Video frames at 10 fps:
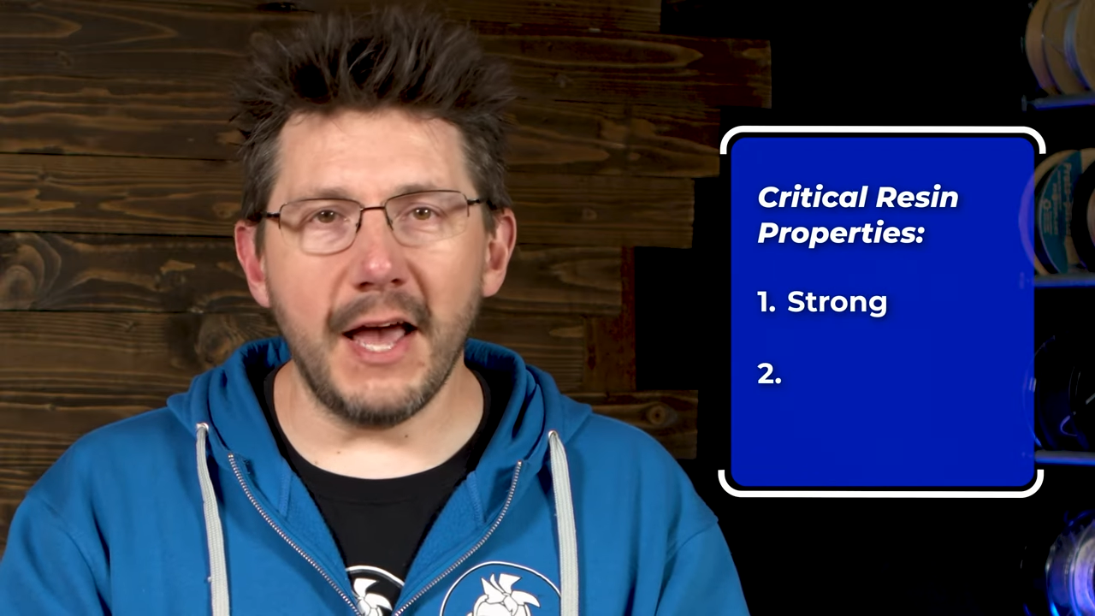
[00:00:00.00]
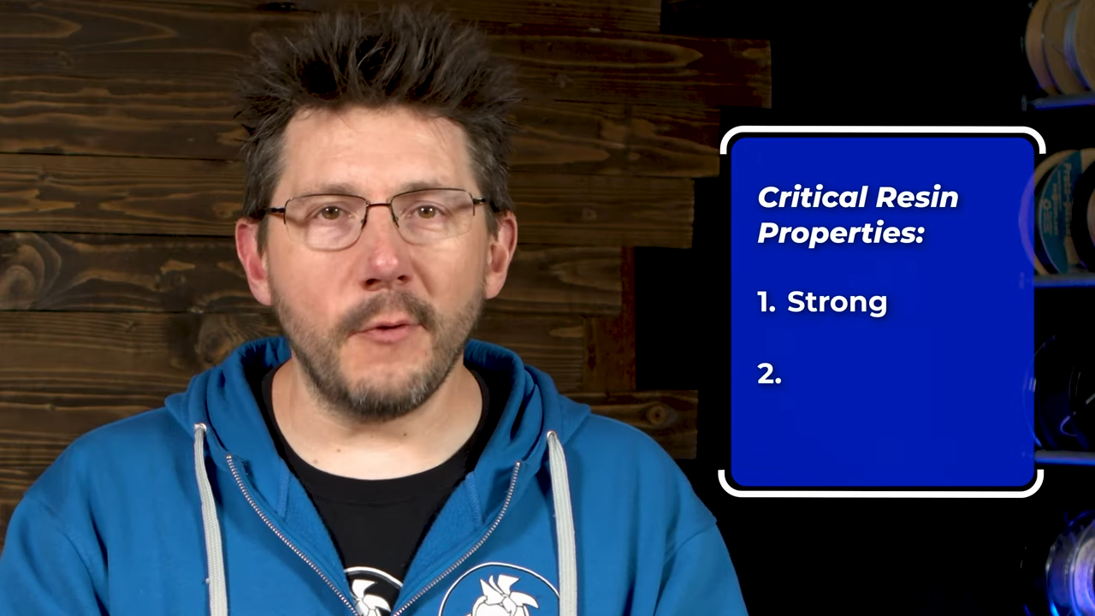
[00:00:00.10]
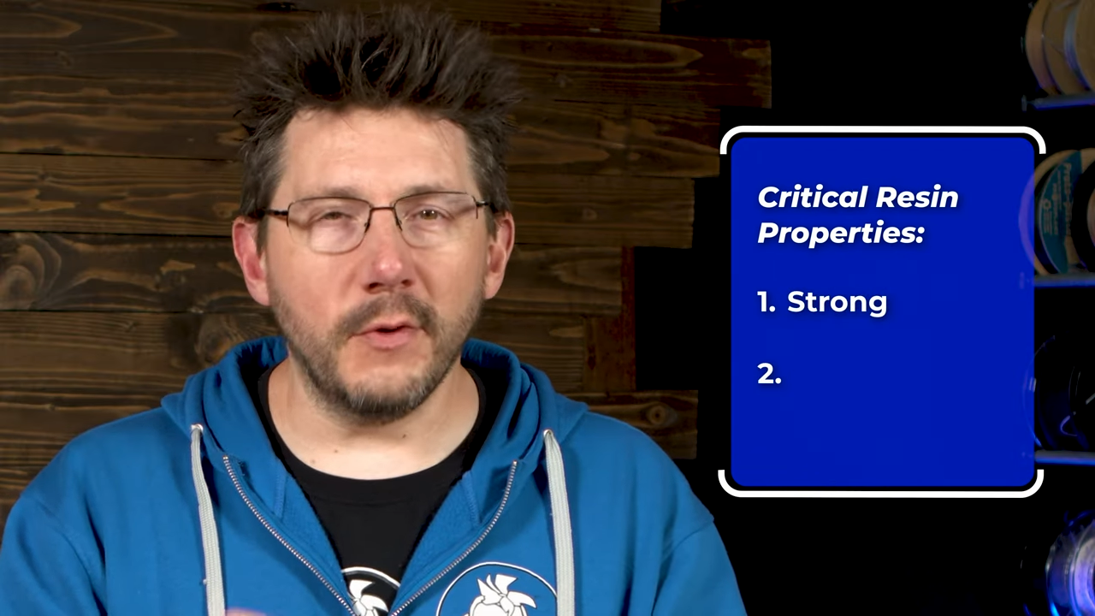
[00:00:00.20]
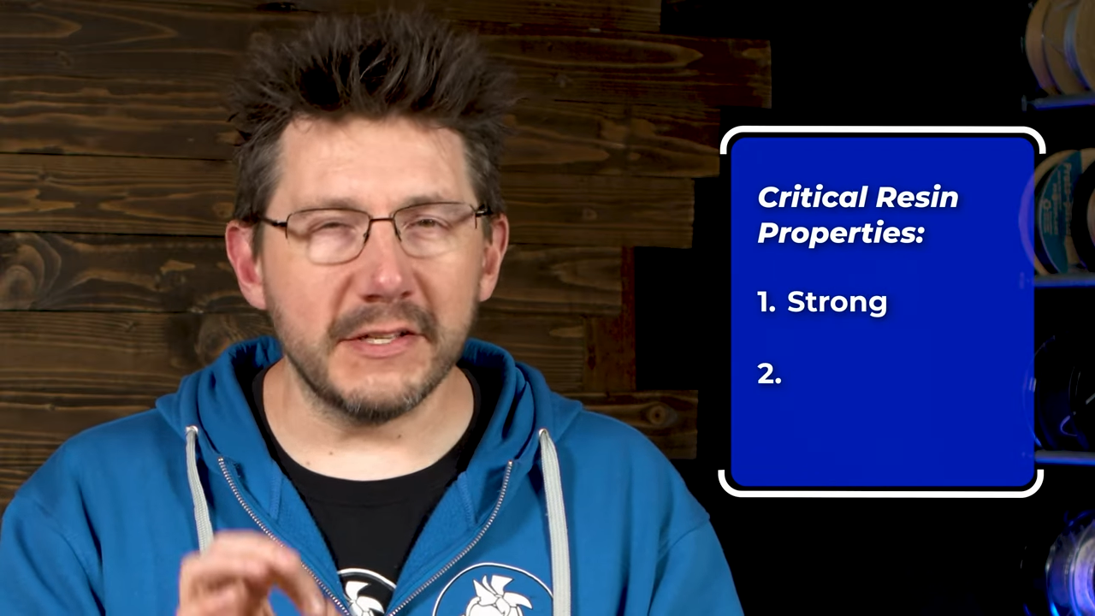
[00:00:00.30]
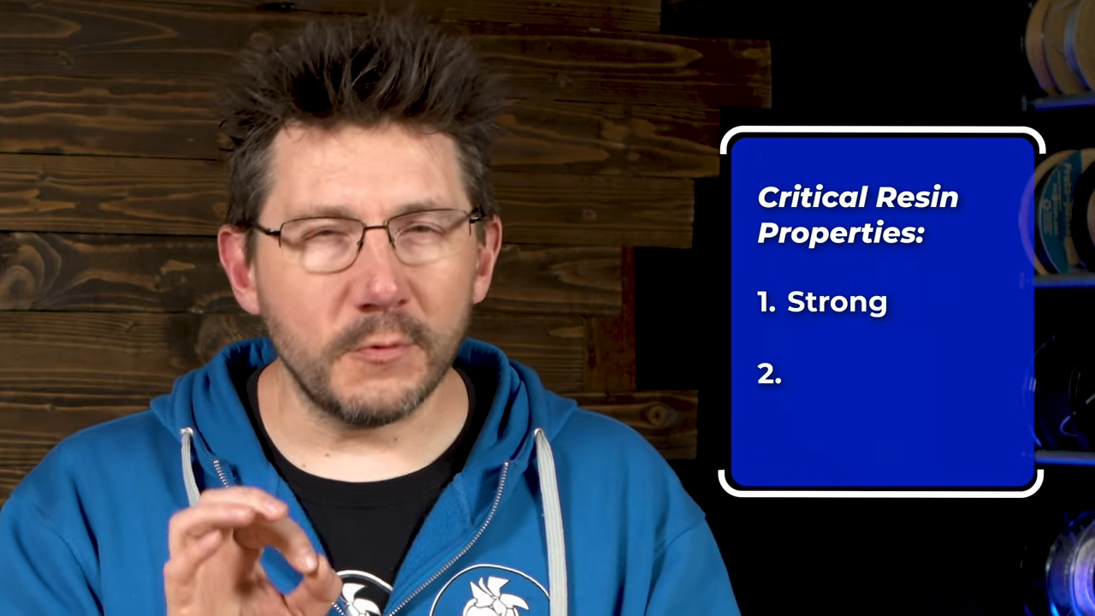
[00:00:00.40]

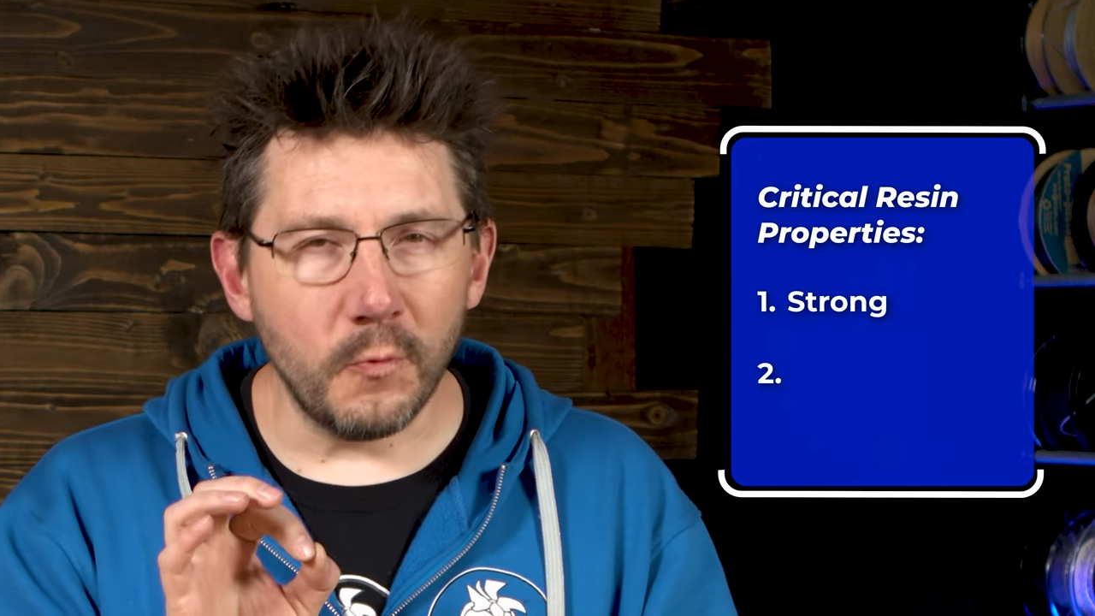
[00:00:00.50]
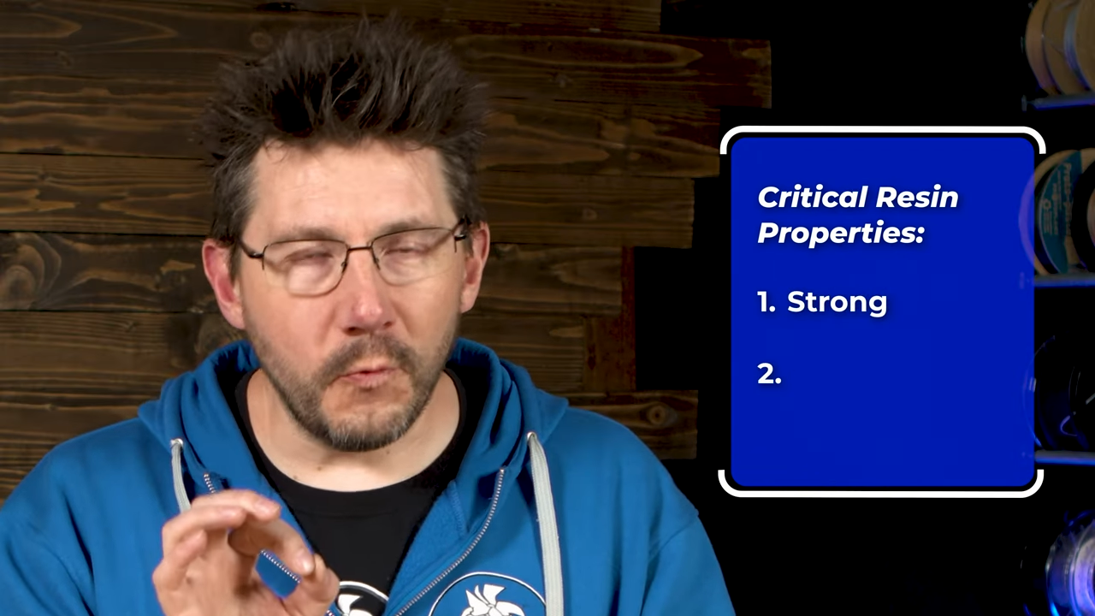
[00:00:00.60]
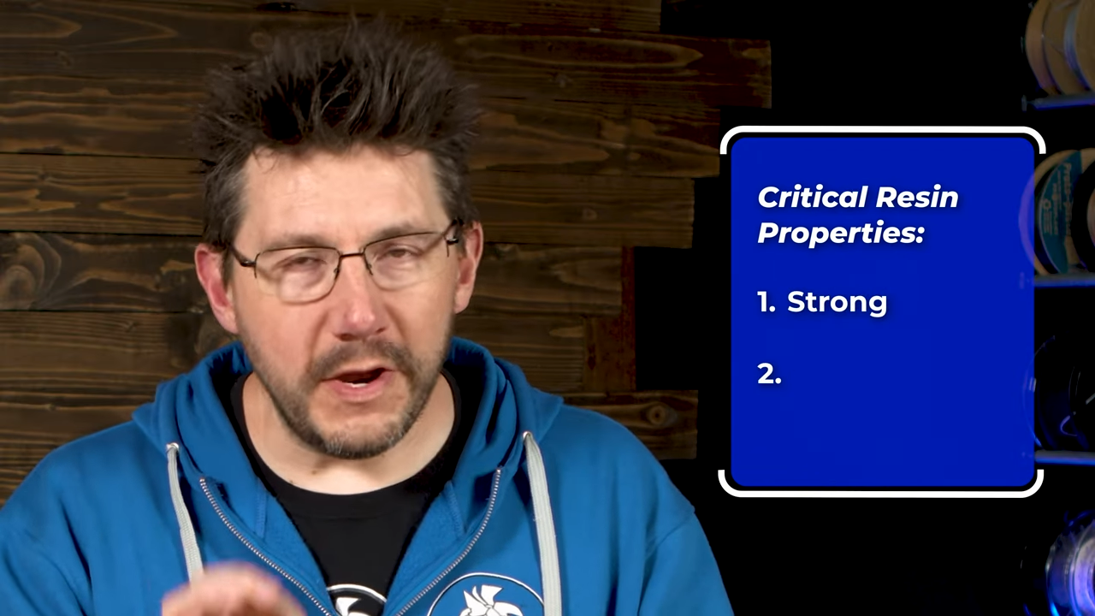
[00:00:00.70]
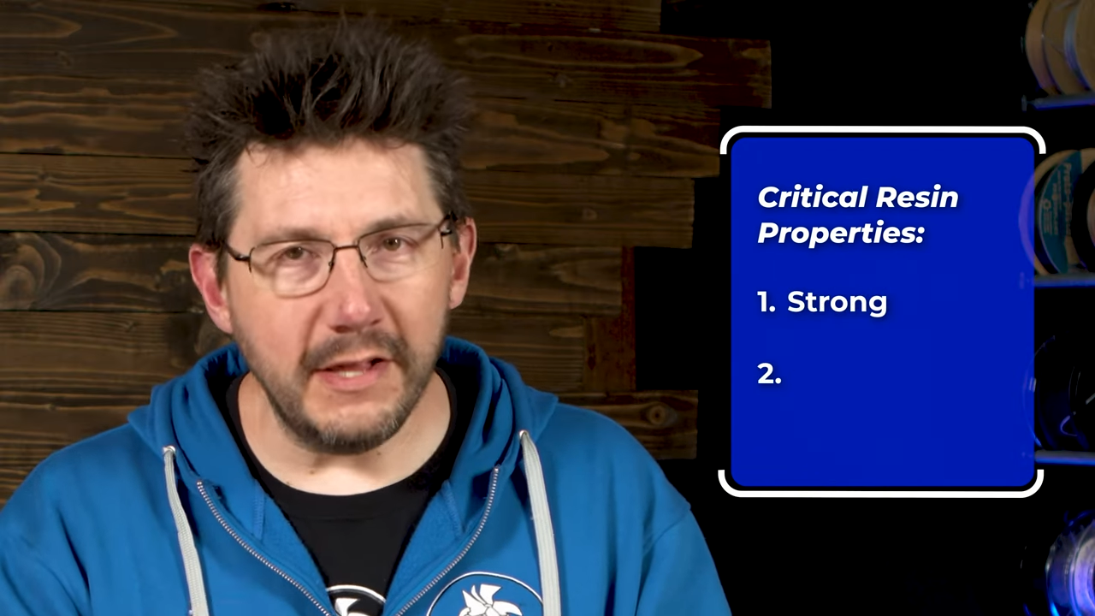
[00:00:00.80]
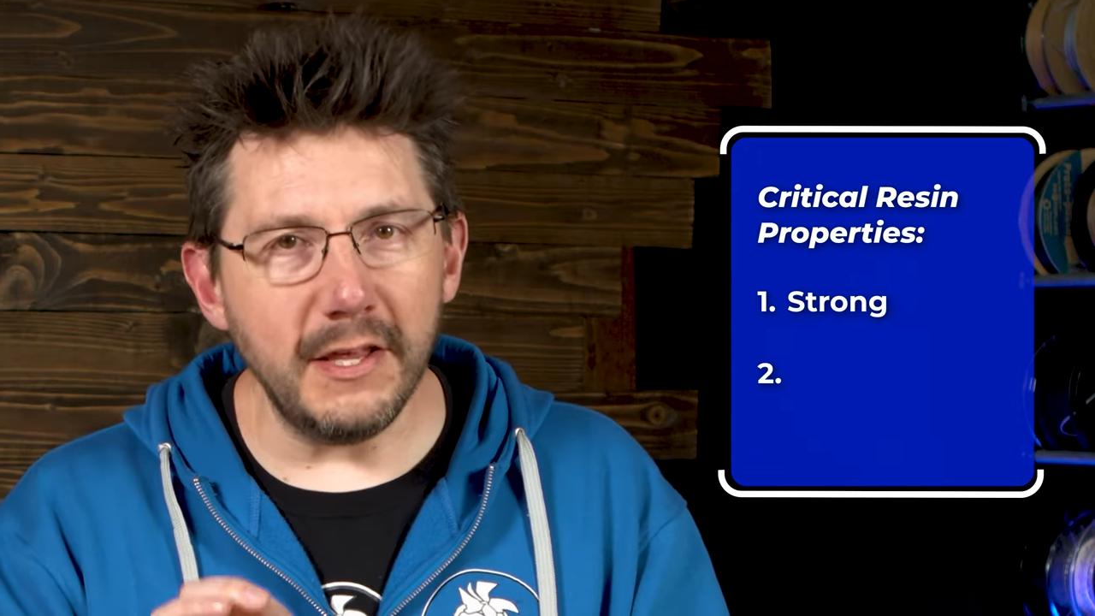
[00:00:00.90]
that was
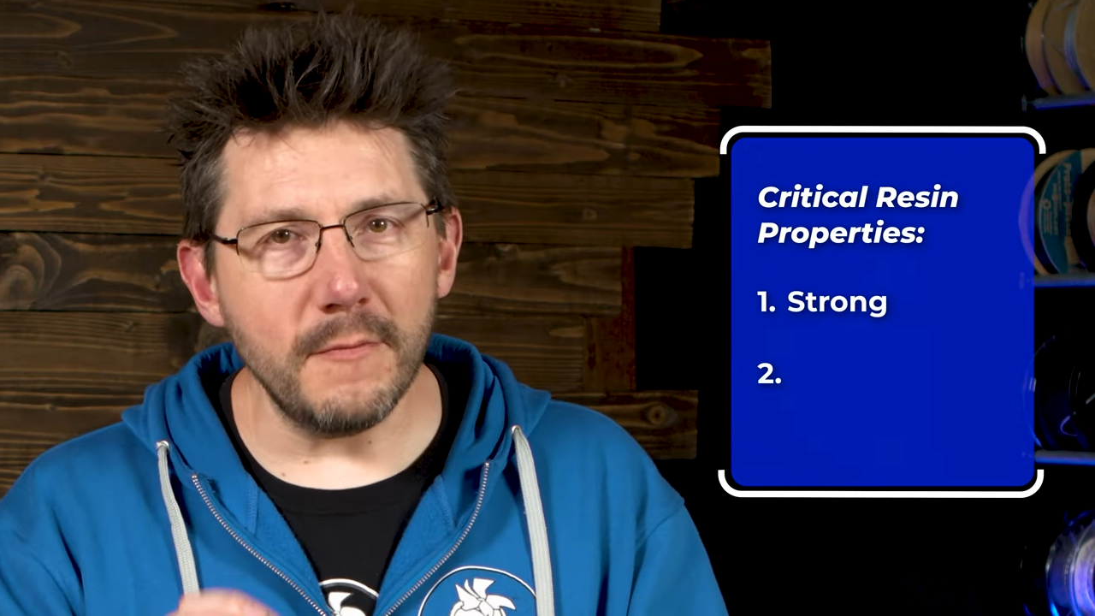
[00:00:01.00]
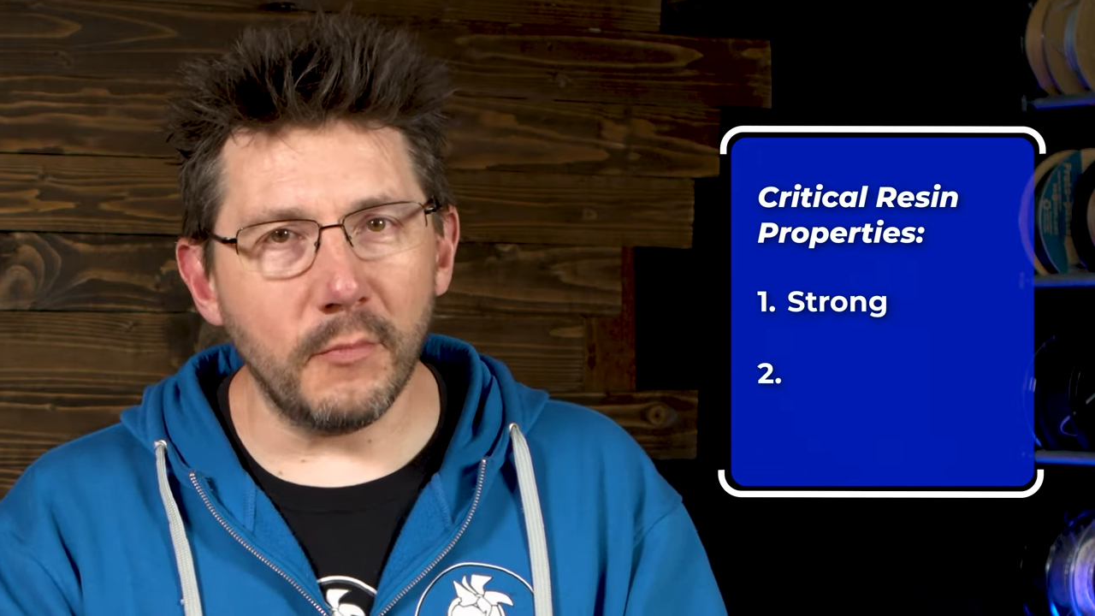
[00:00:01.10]
really